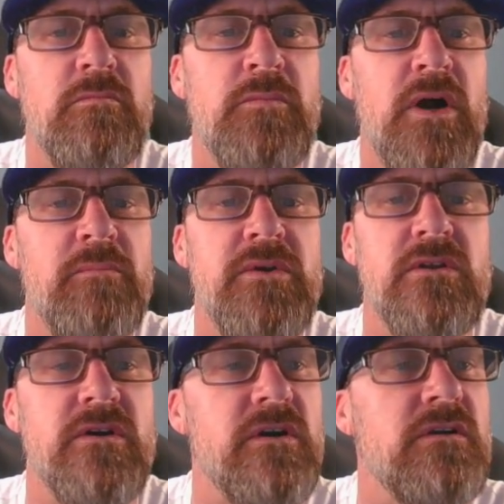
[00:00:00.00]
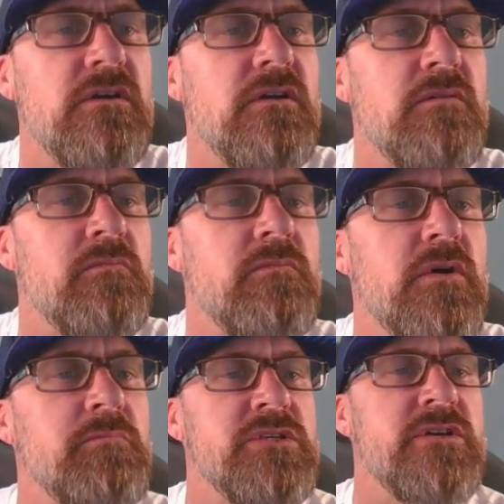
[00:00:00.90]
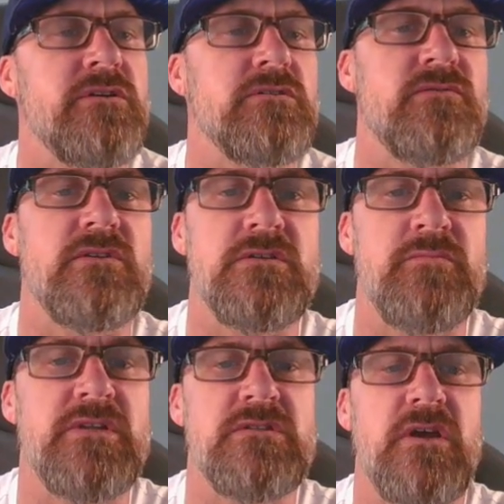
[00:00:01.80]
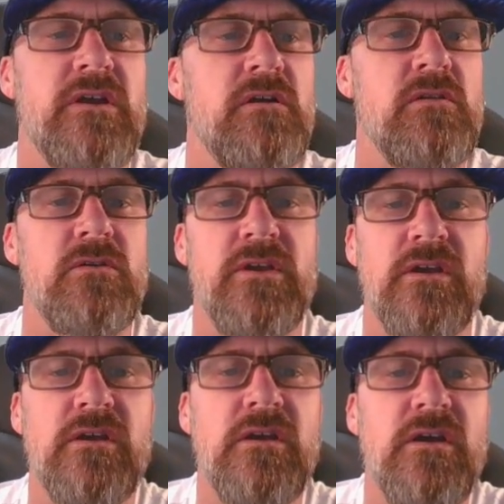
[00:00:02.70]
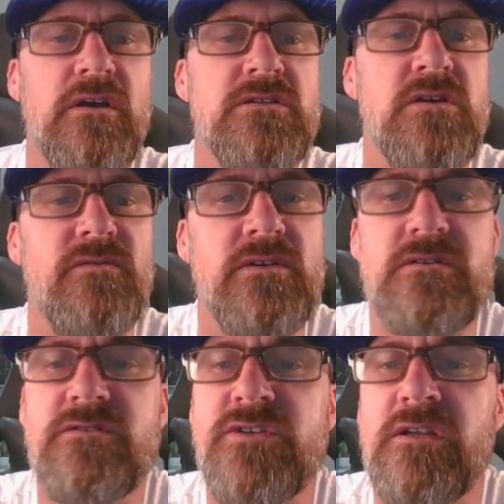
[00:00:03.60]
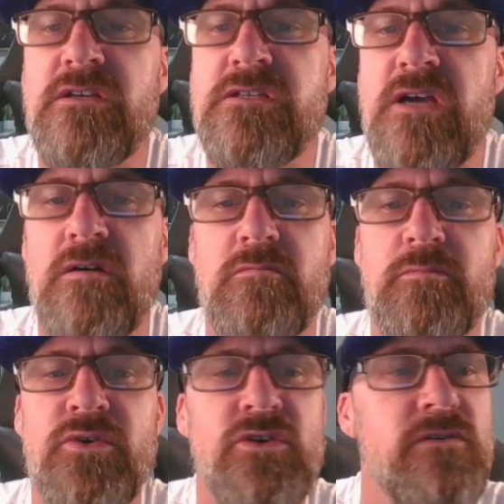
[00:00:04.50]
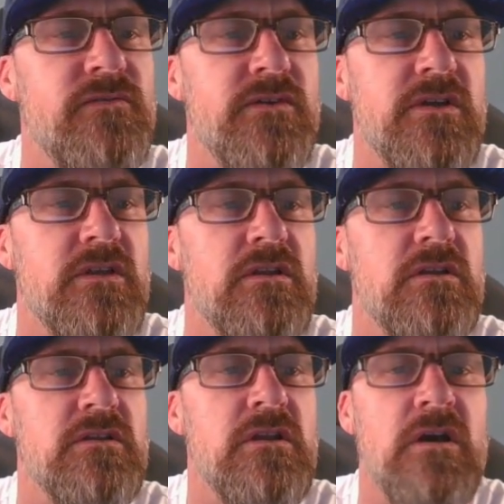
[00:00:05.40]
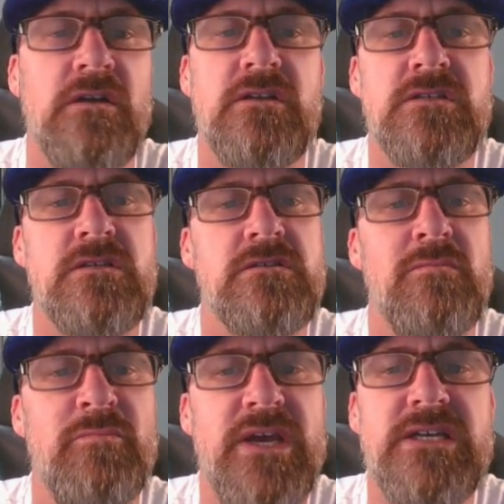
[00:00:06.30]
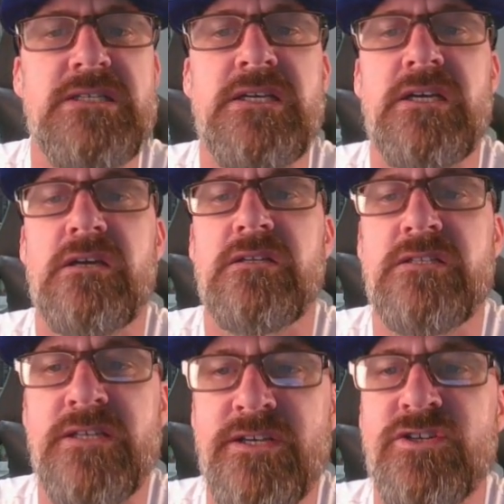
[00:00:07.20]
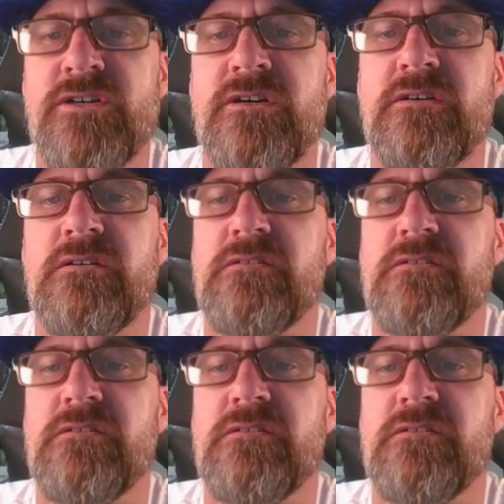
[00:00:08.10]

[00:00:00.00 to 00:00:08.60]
popular materials for these men's line clothing. So if you check these out, Proof, look, this is just a basic t-shirt,